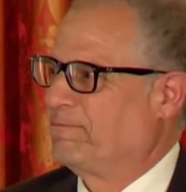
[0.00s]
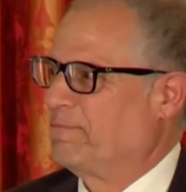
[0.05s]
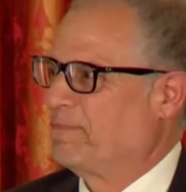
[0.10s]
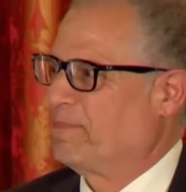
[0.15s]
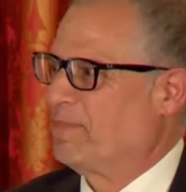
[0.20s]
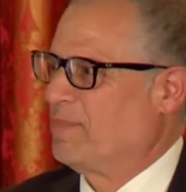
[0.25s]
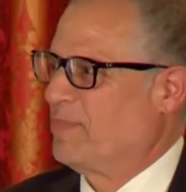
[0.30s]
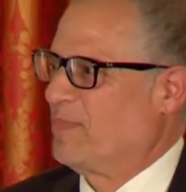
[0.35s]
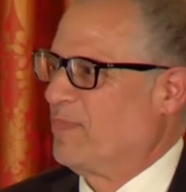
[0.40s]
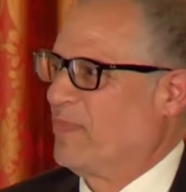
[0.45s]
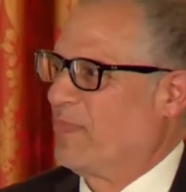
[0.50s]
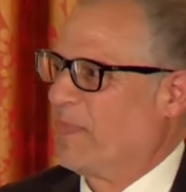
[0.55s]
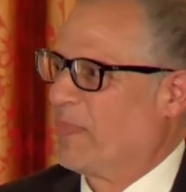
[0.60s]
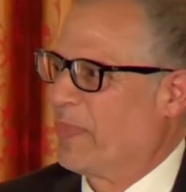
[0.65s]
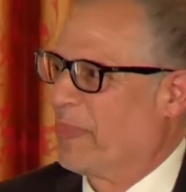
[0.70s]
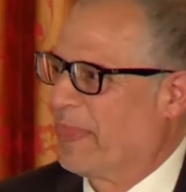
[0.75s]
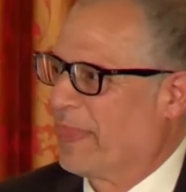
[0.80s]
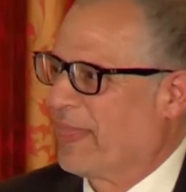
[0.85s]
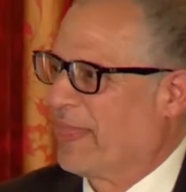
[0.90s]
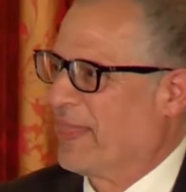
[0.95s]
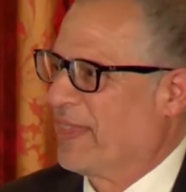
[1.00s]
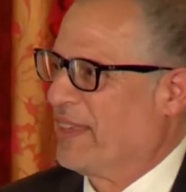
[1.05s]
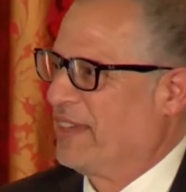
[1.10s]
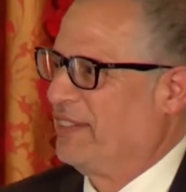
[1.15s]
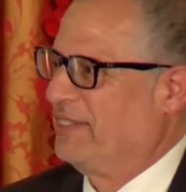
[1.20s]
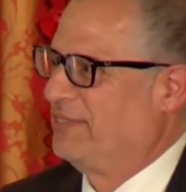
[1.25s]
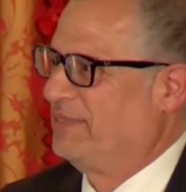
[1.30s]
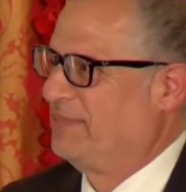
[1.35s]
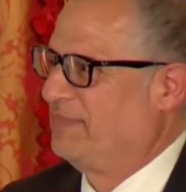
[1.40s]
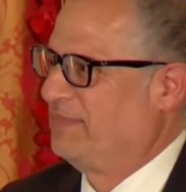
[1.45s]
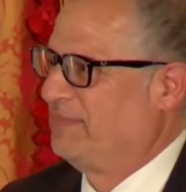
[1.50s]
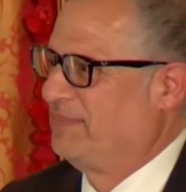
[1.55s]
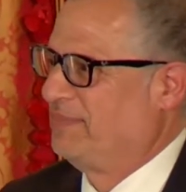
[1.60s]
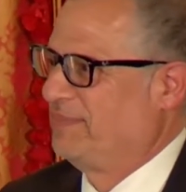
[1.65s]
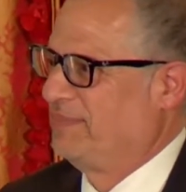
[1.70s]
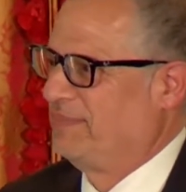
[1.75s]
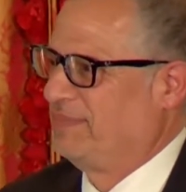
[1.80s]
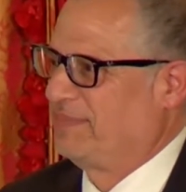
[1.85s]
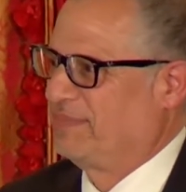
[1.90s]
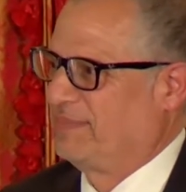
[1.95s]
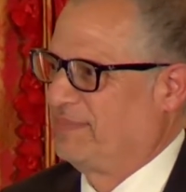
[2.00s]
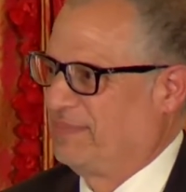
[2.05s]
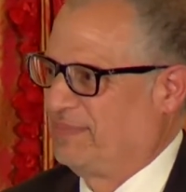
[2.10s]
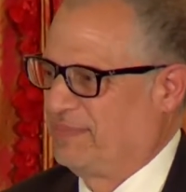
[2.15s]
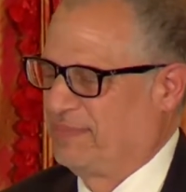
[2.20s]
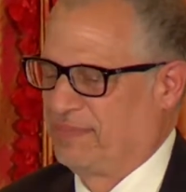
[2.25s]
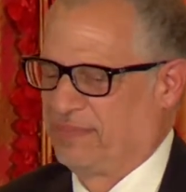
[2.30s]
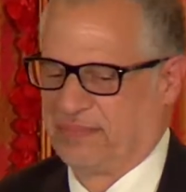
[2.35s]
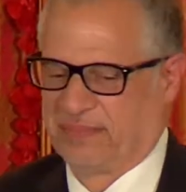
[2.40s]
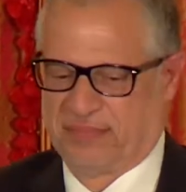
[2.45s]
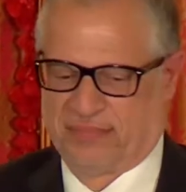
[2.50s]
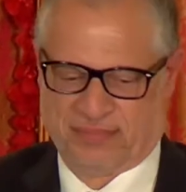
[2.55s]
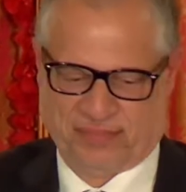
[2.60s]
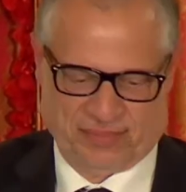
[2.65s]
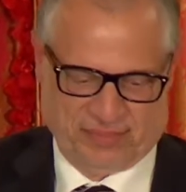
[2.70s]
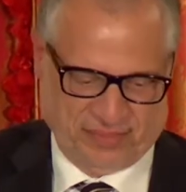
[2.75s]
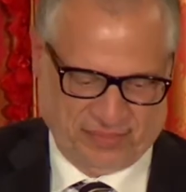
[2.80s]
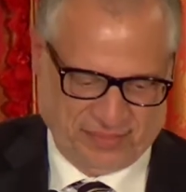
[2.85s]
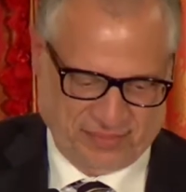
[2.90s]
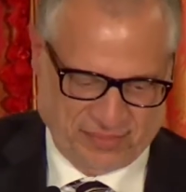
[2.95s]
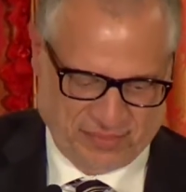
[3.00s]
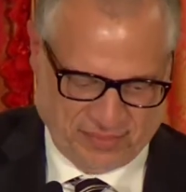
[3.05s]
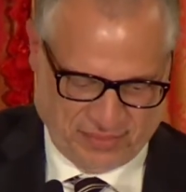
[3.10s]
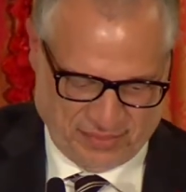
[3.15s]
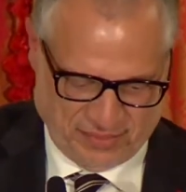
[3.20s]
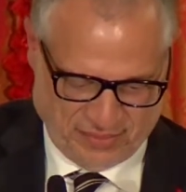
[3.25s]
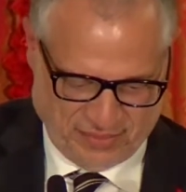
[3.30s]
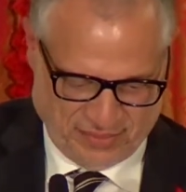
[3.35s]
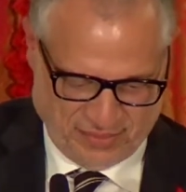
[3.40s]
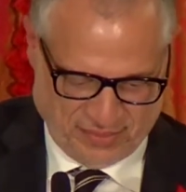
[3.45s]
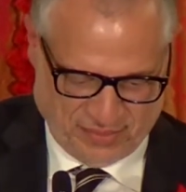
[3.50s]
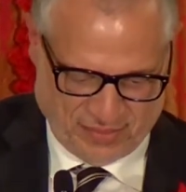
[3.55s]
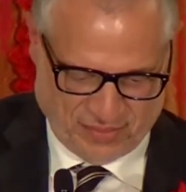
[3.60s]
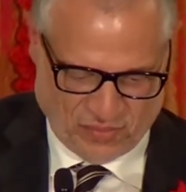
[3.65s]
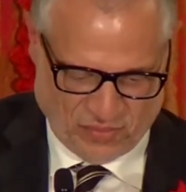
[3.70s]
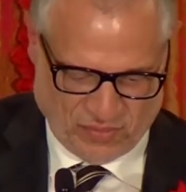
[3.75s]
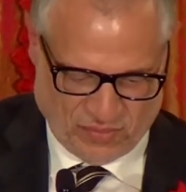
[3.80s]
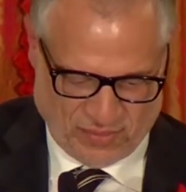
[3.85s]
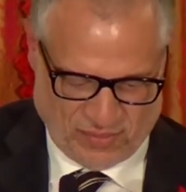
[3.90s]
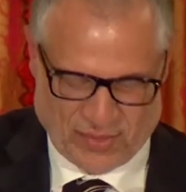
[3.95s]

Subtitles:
Nobody speaks.